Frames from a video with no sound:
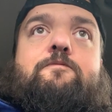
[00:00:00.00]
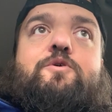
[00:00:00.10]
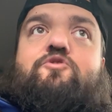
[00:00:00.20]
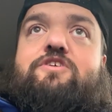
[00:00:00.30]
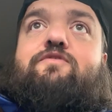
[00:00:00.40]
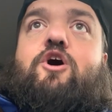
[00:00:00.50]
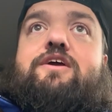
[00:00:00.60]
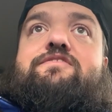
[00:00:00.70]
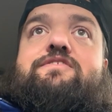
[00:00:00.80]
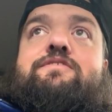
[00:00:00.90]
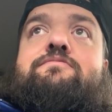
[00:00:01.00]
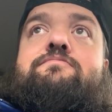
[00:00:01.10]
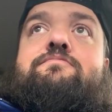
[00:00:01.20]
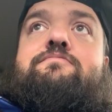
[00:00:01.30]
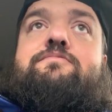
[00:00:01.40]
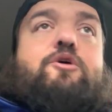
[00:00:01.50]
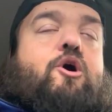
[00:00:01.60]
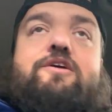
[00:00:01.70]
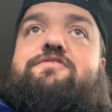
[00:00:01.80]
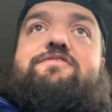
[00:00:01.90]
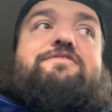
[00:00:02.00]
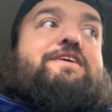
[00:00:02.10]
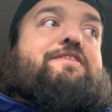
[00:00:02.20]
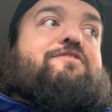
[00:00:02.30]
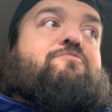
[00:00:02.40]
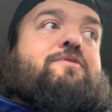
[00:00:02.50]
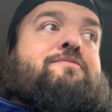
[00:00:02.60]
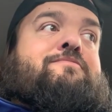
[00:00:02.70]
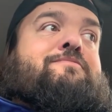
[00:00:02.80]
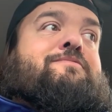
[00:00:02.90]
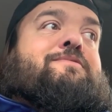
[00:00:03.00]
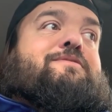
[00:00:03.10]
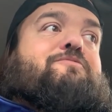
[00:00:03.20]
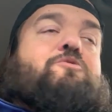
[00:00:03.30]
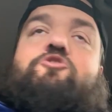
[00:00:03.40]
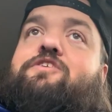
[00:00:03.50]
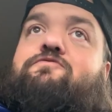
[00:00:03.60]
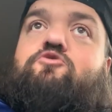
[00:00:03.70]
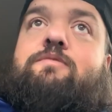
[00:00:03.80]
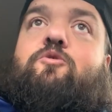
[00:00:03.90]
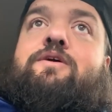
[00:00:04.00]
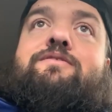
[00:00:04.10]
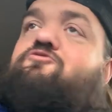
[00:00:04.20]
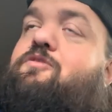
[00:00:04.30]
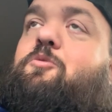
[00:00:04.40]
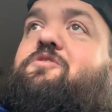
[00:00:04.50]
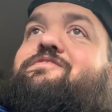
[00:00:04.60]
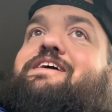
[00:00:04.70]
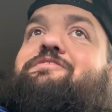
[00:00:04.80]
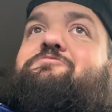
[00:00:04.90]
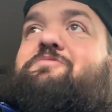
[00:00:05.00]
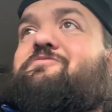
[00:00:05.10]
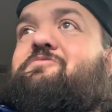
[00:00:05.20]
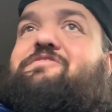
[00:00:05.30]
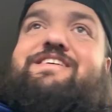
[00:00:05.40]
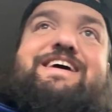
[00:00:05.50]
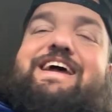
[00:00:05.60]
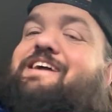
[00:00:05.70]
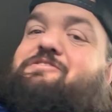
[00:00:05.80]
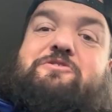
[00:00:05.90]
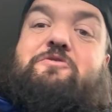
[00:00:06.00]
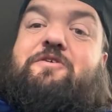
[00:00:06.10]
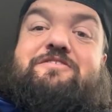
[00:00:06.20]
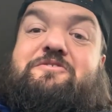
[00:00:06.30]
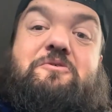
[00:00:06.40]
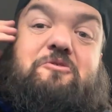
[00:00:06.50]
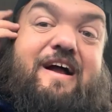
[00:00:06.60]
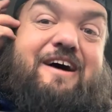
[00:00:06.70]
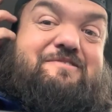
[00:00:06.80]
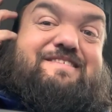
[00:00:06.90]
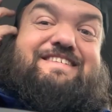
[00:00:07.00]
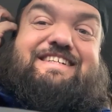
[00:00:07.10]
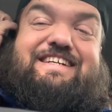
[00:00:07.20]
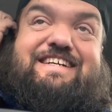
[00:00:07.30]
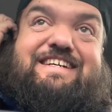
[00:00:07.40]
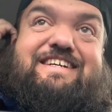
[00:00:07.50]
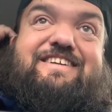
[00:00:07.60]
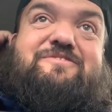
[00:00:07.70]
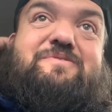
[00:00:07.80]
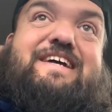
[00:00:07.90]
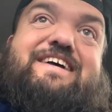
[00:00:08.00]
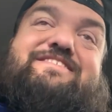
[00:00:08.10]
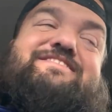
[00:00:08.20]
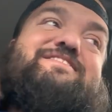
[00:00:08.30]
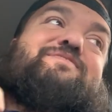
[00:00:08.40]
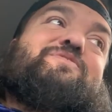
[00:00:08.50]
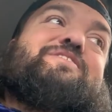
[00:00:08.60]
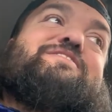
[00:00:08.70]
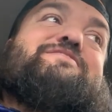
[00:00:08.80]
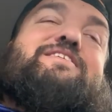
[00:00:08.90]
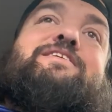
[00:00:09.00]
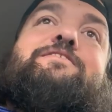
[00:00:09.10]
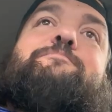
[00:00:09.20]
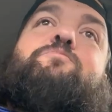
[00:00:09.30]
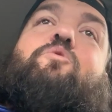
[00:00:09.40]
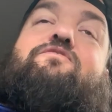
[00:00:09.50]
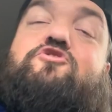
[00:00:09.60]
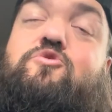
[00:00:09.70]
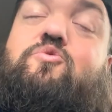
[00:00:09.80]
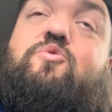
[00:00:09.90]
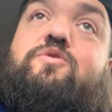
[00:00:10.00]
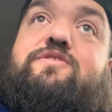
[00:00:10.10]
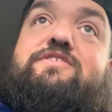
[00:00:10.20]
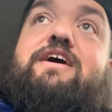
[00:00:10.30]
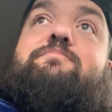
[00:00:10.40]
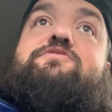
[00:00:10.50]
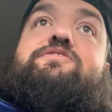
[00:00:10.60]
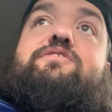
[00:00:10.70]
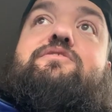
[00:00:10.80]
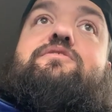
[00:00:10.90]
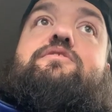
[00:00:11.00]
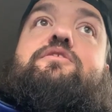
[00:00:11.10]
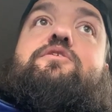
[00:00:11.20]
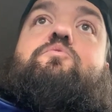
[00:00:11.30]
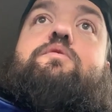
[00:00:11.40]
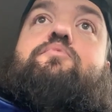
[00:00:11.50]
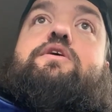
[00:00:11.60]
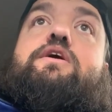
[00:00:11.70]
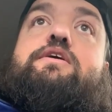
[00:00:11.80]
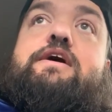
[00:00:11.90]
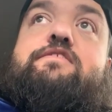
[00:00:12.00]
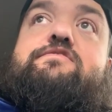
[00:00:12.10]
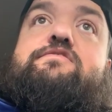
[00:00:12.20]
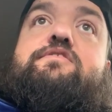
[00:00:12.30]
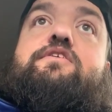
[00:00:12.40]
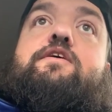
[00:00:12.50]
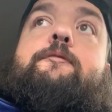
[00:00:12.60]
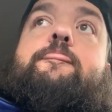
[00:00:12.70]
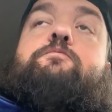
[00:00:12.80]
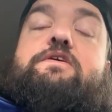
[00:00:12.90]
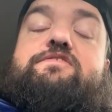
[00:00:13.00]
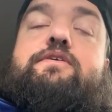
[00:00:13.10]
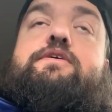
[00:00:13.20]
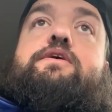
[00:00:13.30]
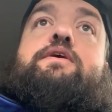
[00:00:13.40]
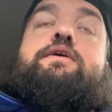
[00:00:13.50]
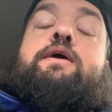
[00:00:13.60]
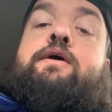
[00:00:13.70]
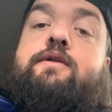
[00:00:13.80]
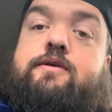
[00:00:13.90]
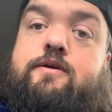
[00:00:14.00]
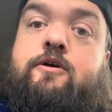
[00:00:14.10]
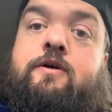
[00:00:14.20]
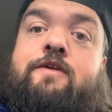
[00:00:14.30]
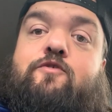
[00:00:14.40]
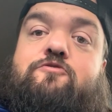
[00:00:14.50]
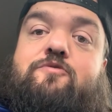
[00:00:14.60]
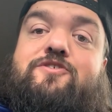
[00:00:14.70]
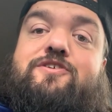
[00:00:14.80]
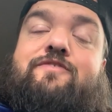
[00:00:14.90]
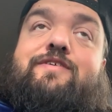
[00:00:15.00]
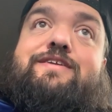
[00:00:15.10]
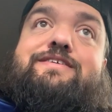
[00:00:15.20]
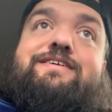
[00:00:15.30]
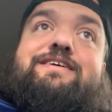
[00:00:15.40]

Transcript: We usually have Hawkins in. Hawkins isn't at this one. We usually have Dreamer in. Dreamer isn't at this one, so it's a new crowd, new guests for this. One of two times a year we bring in guests, WrestlingCon and our anniversary event.